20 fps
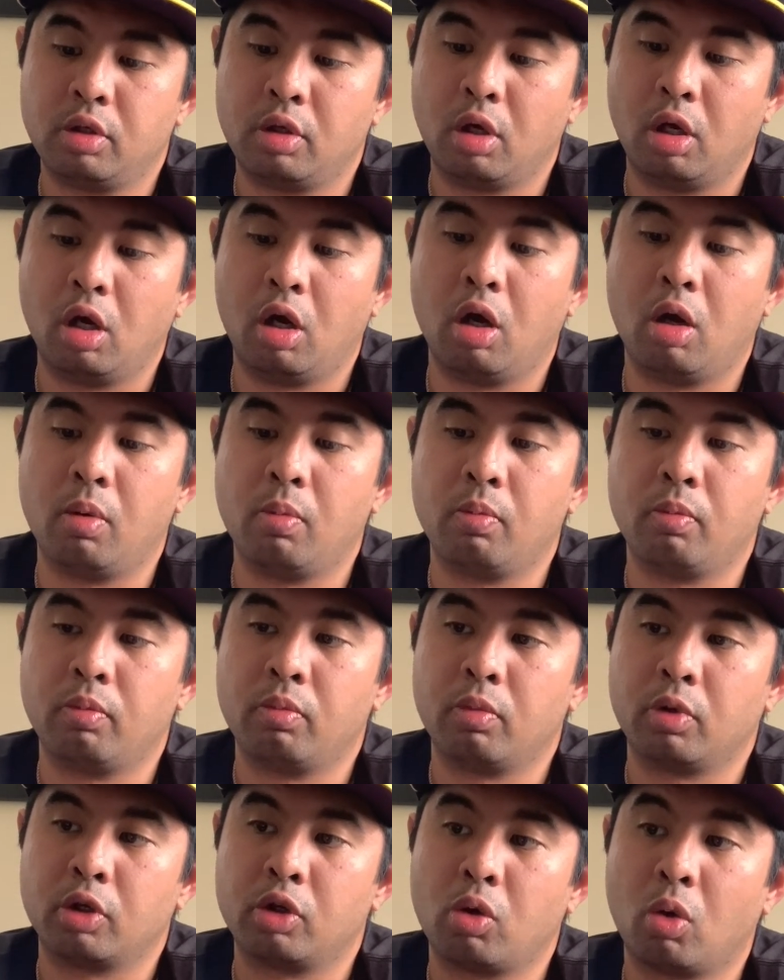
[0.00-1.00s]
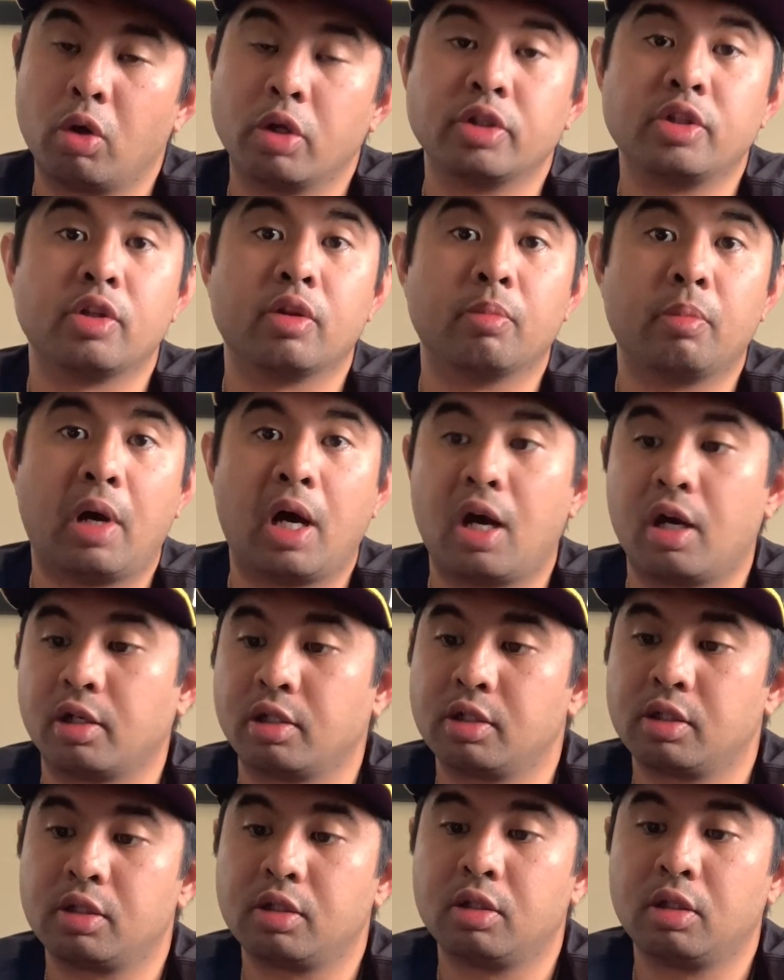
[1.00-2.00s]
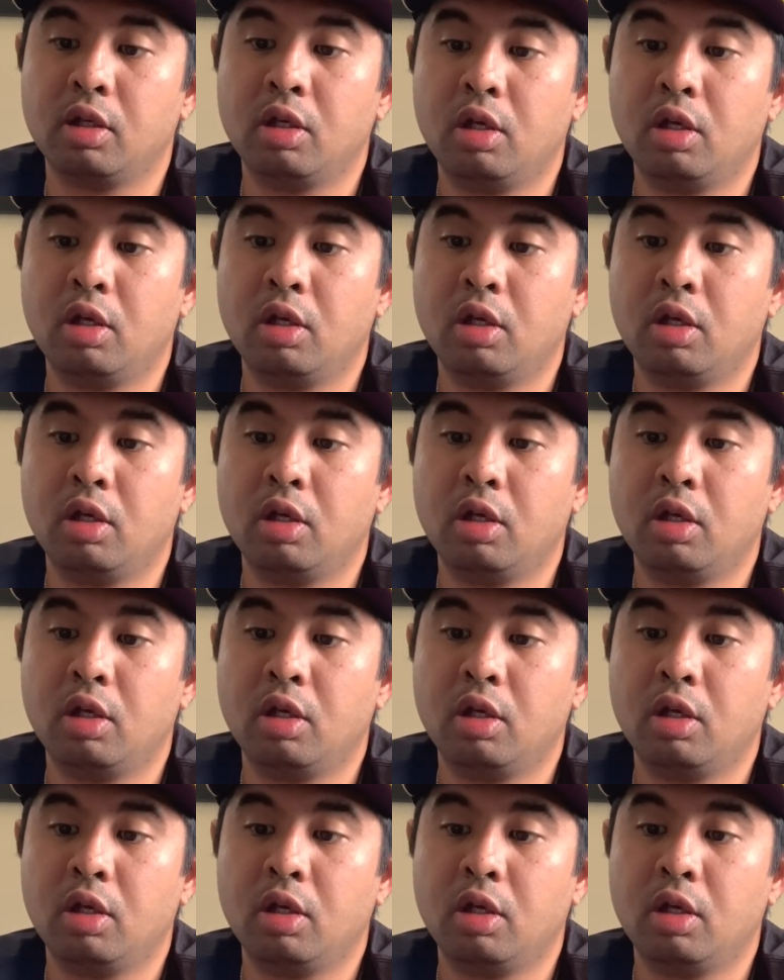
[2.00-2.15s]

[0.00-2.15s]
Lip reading: According to the box,